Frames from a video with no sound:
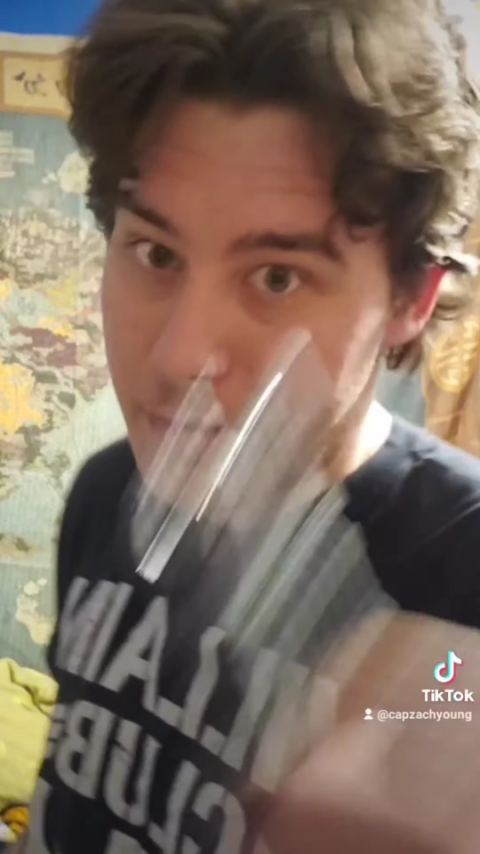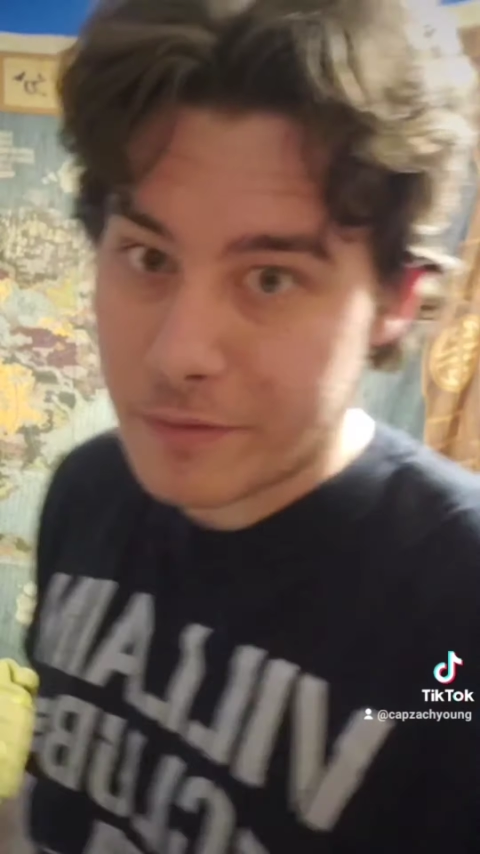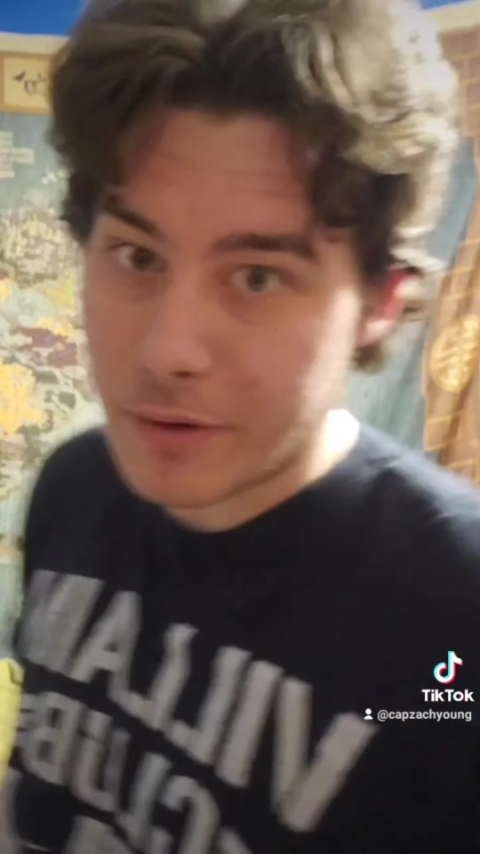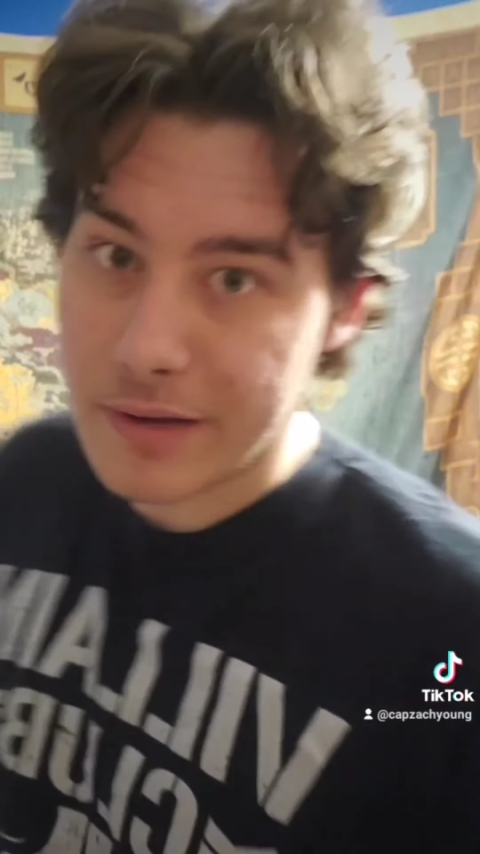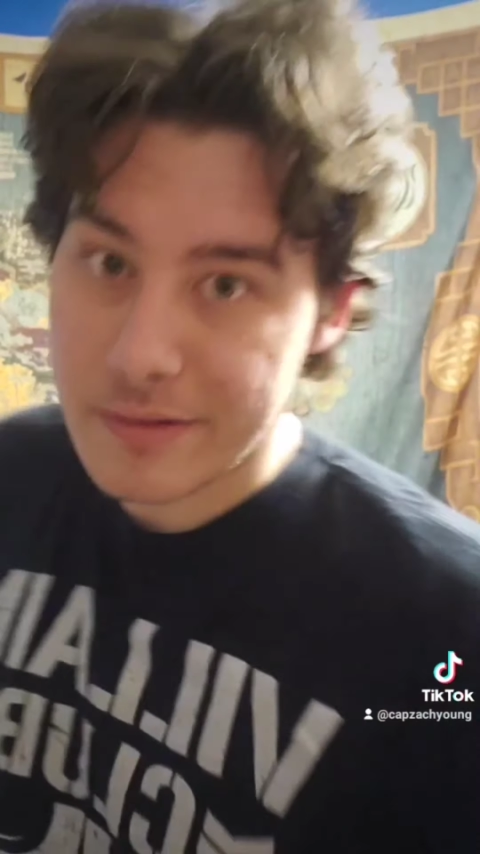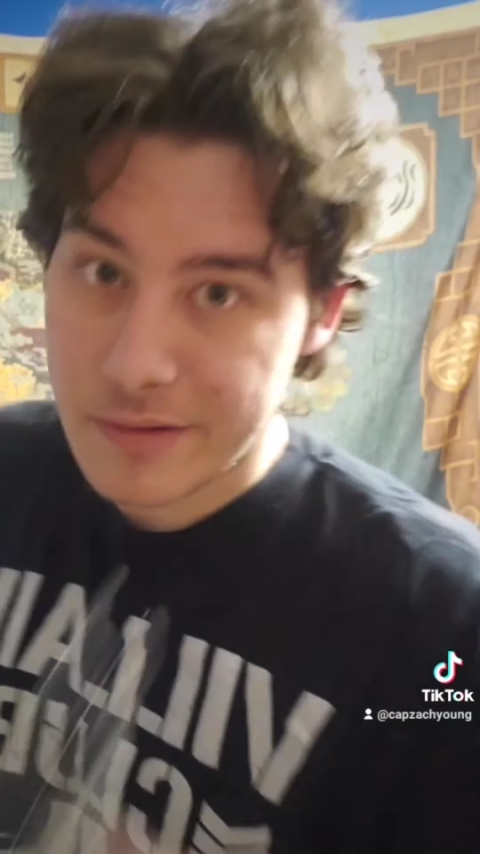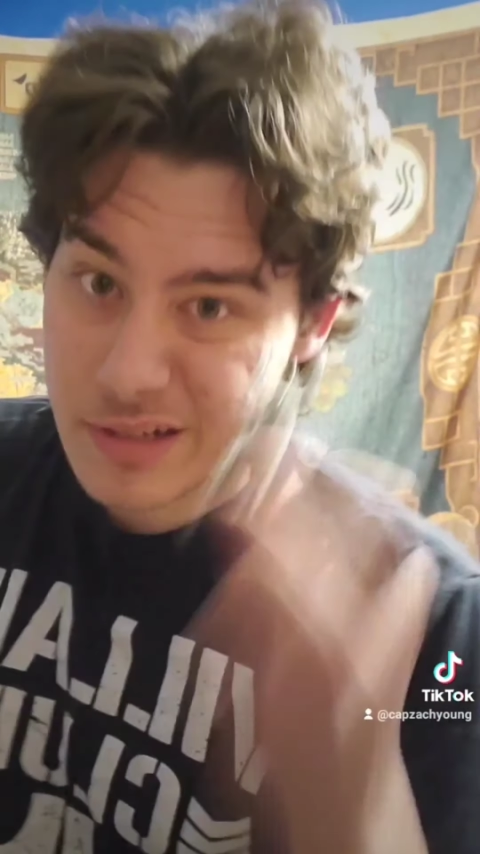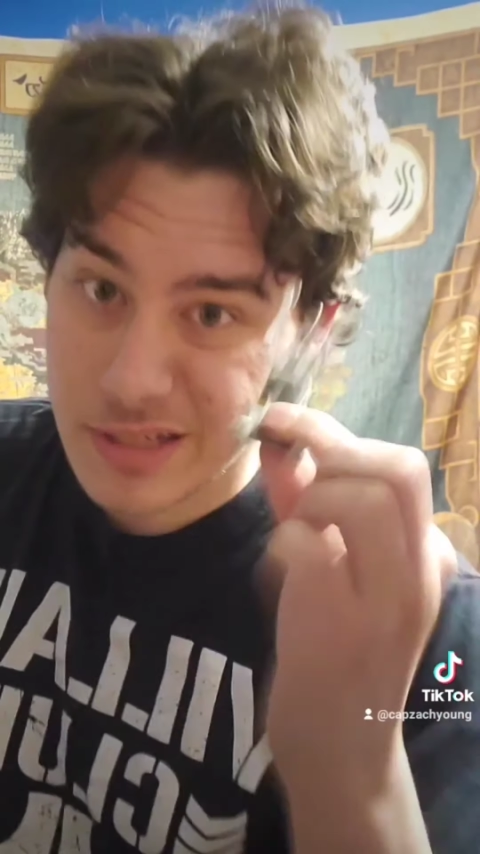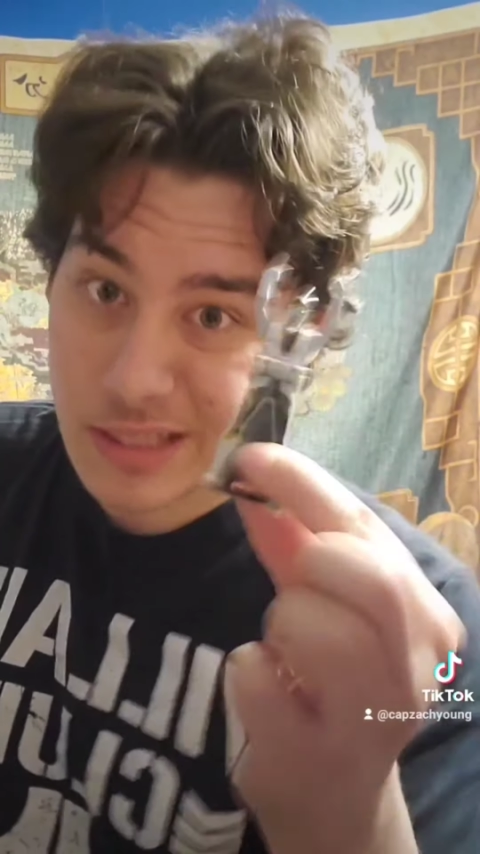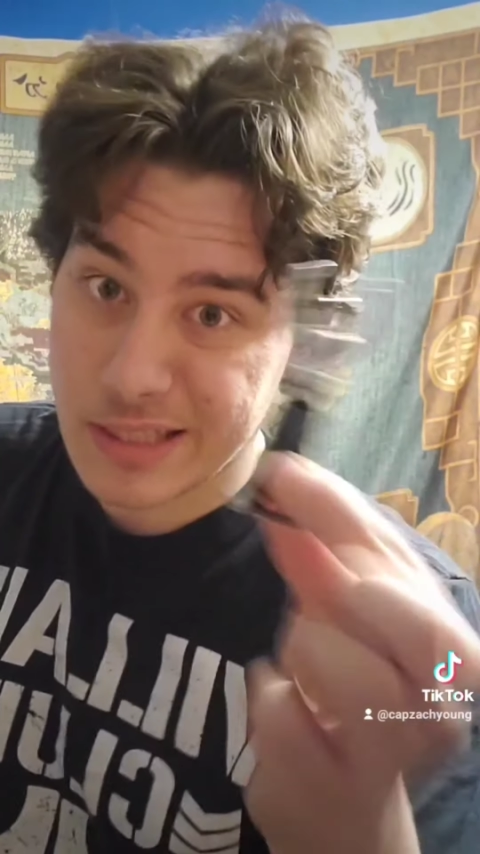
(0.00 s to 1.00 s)
for it. It's
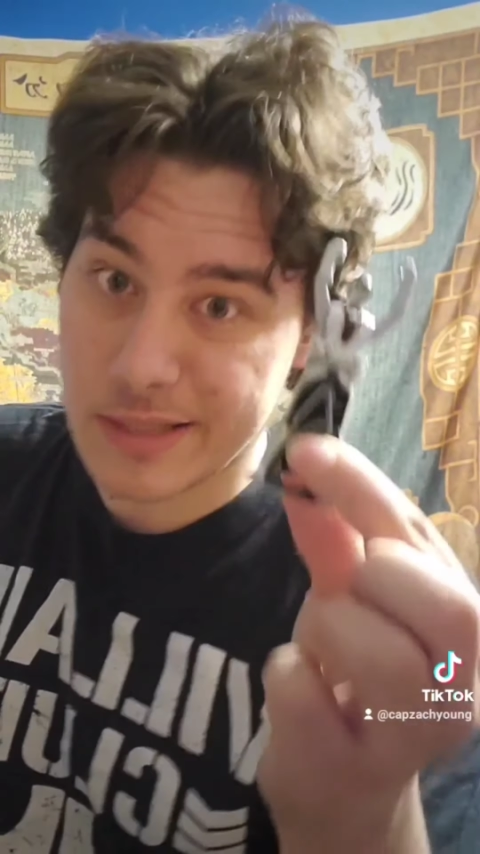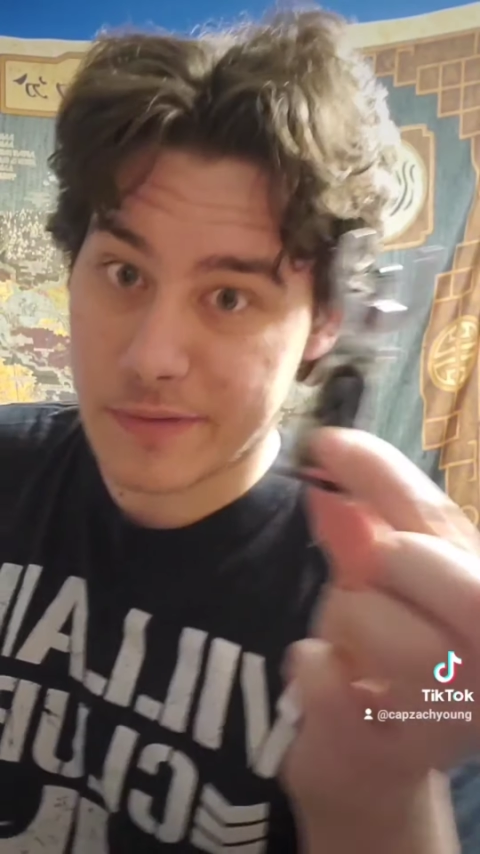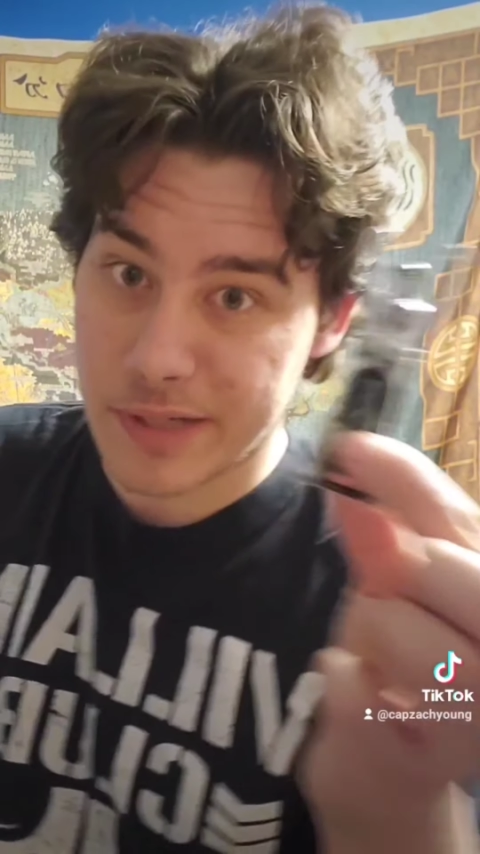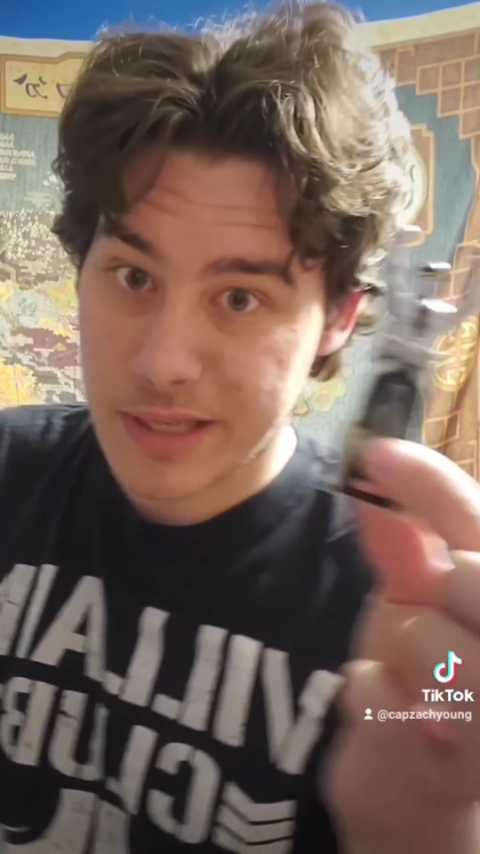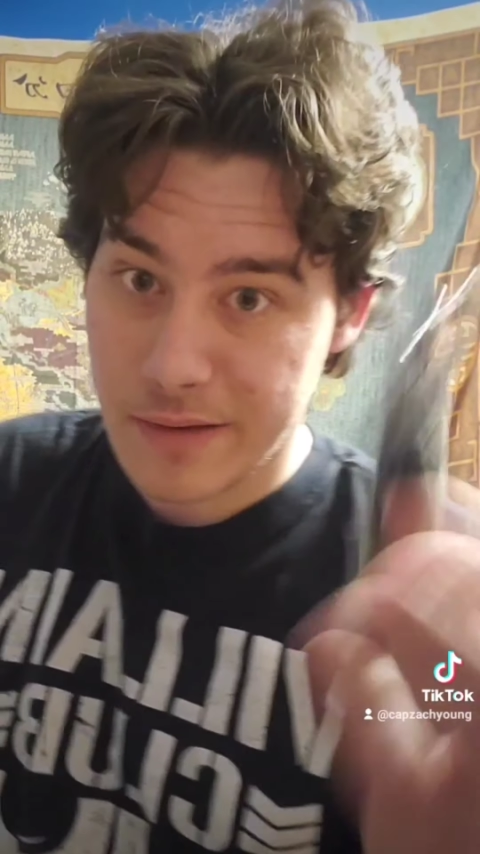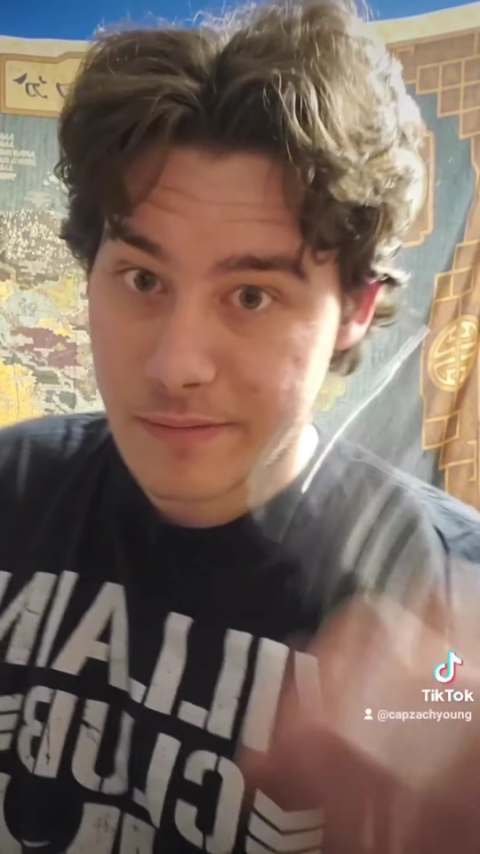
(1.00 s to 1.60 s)
just the silver key.